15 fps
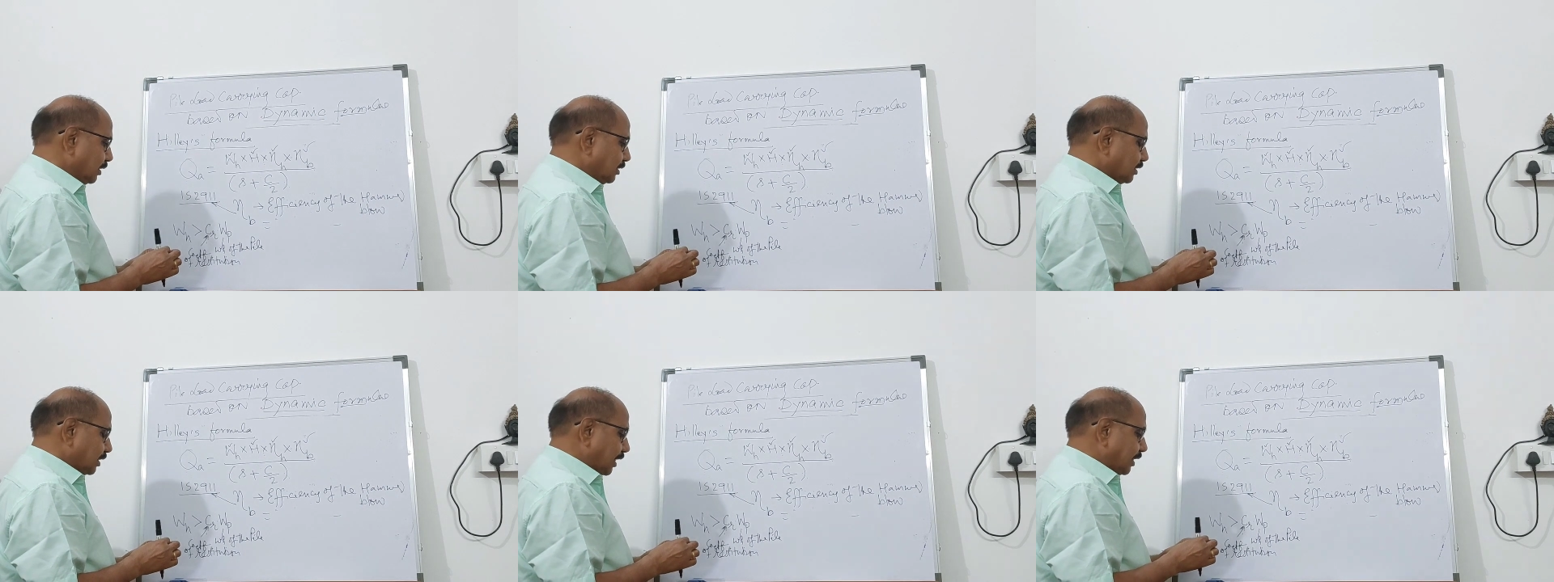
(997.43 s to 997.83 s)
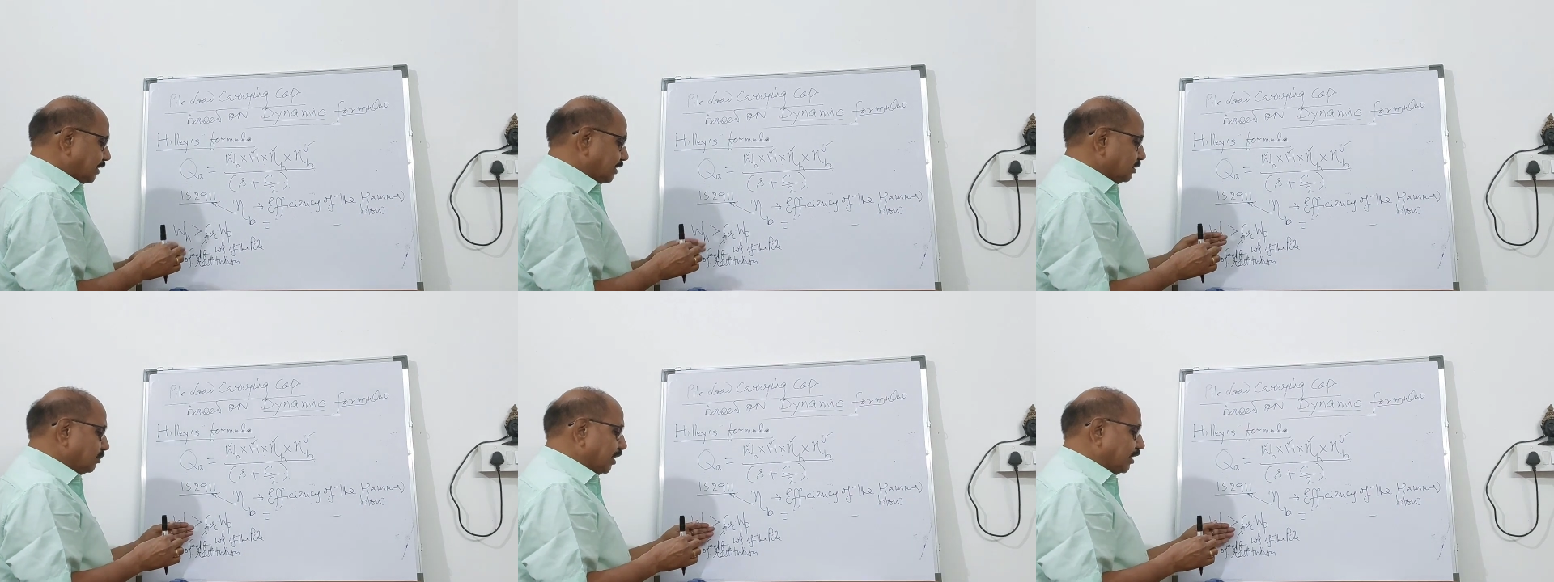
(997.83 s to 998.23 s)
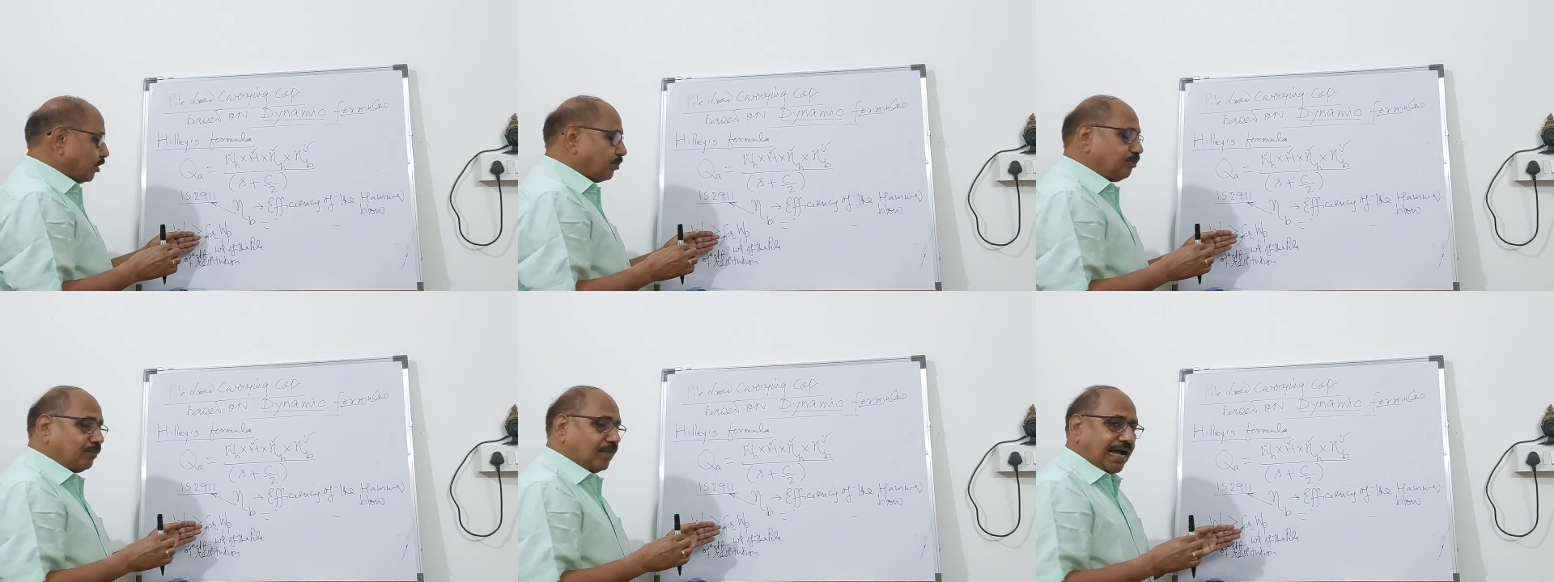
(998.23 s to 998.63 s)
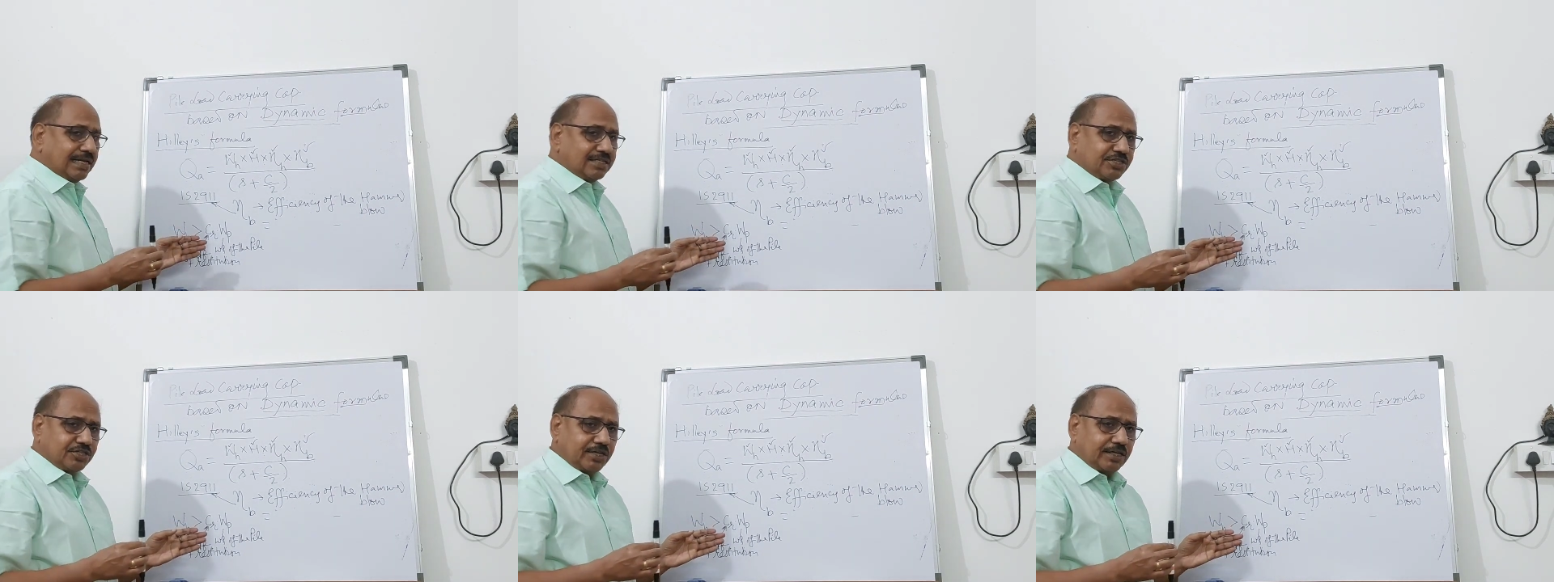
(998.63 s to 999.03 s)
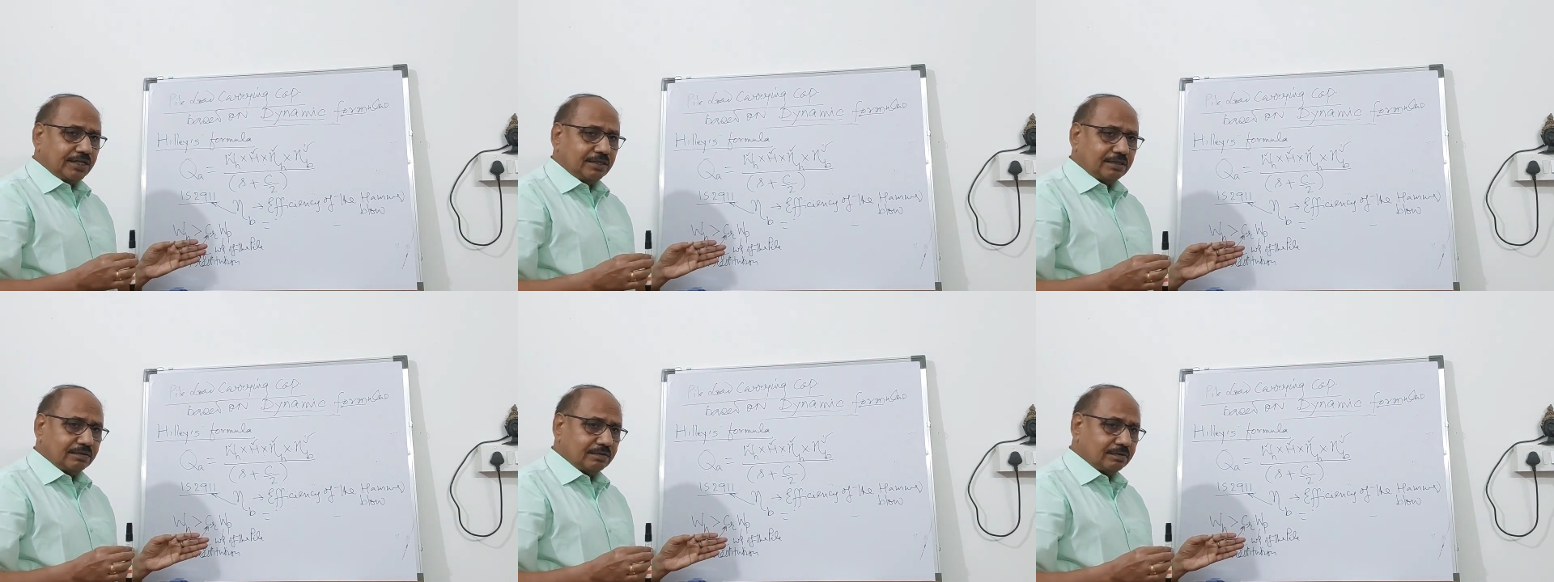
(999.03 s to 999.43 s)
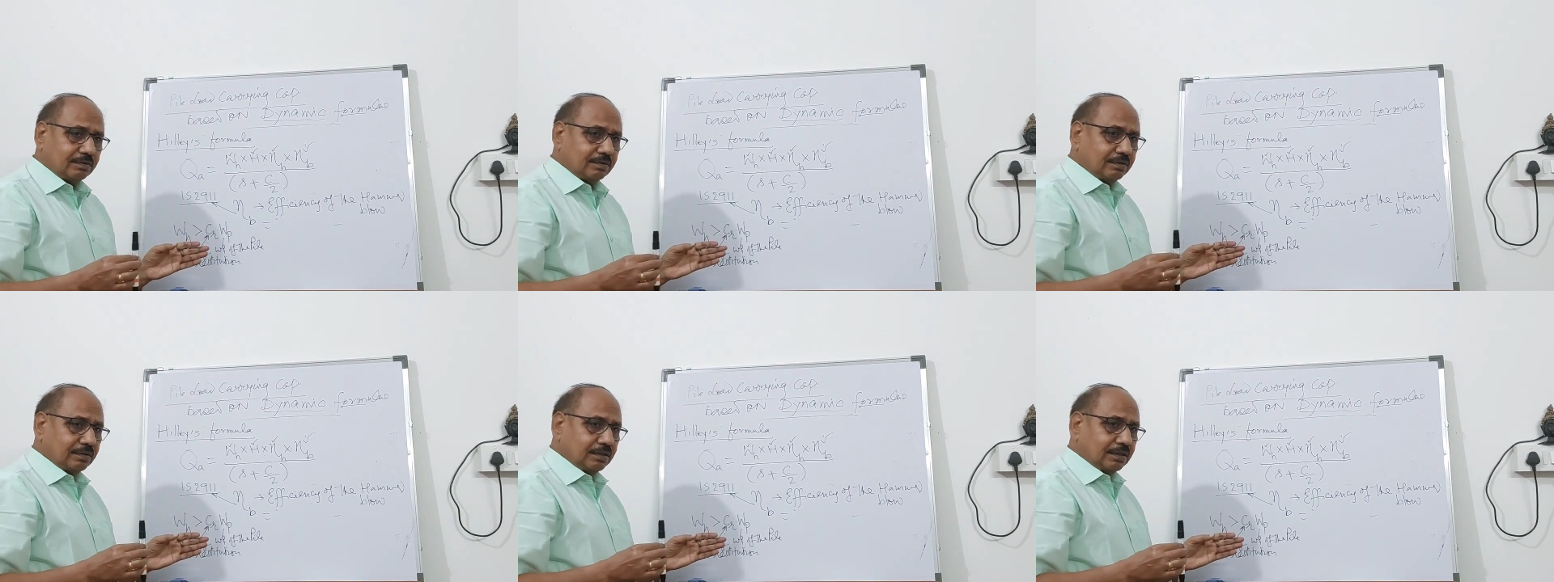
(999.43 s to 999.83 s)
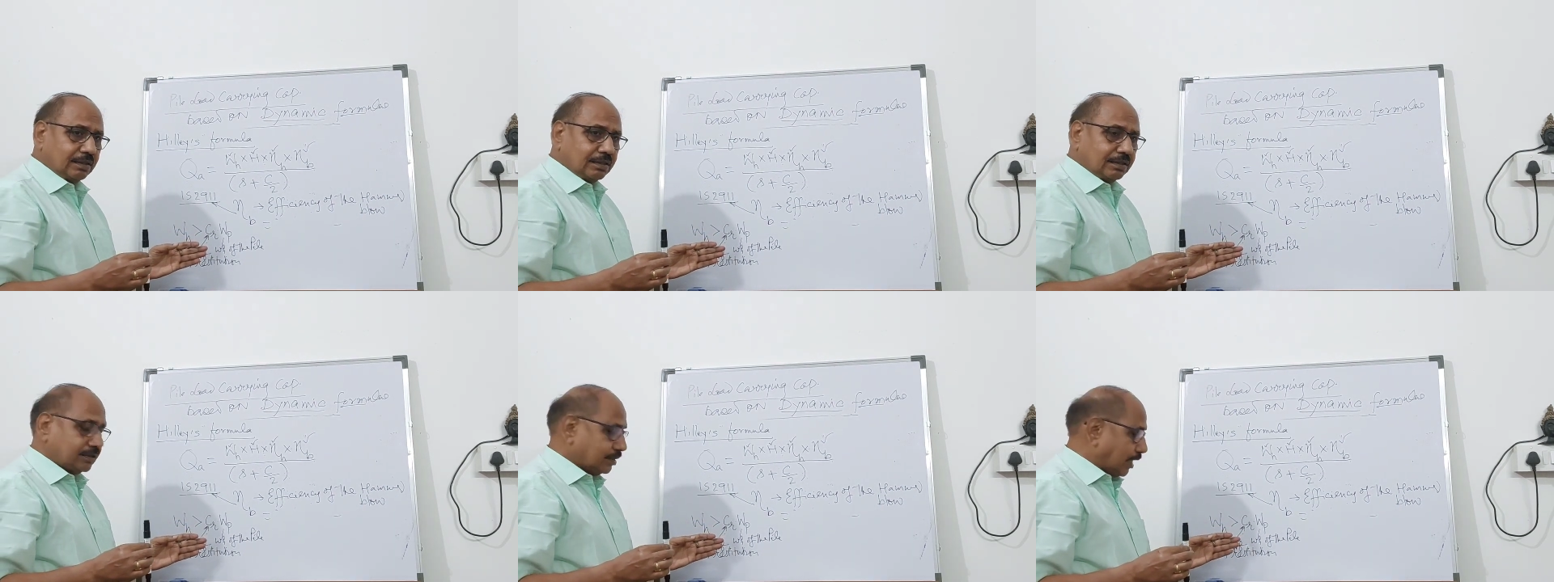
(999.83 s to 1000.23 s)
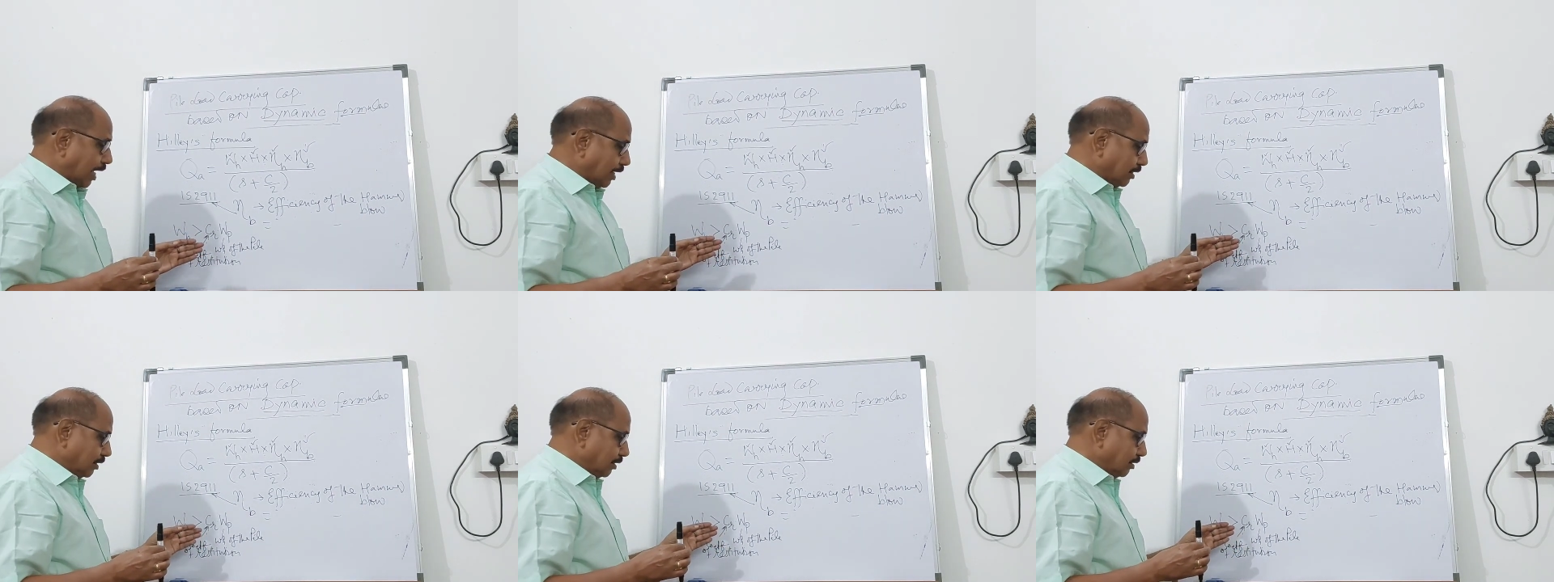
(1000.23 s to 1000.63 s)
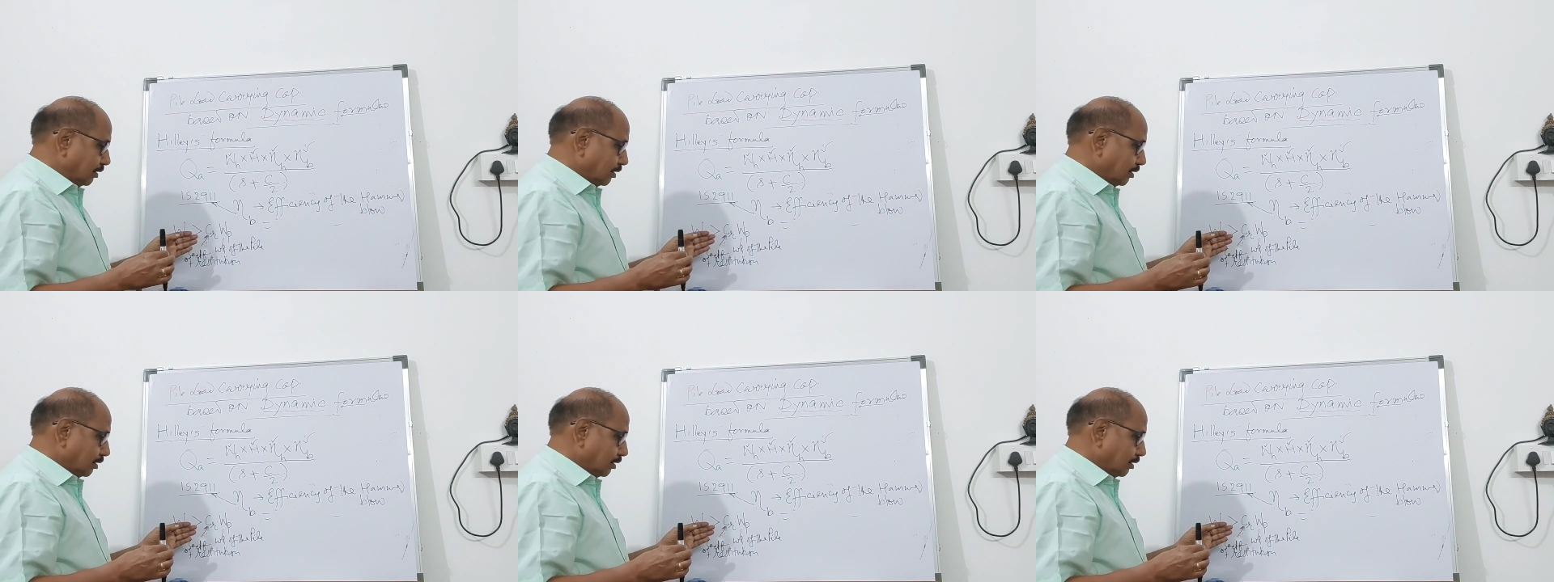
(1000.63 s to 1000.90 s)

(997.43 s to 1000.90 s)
Say it is made of mild steel, then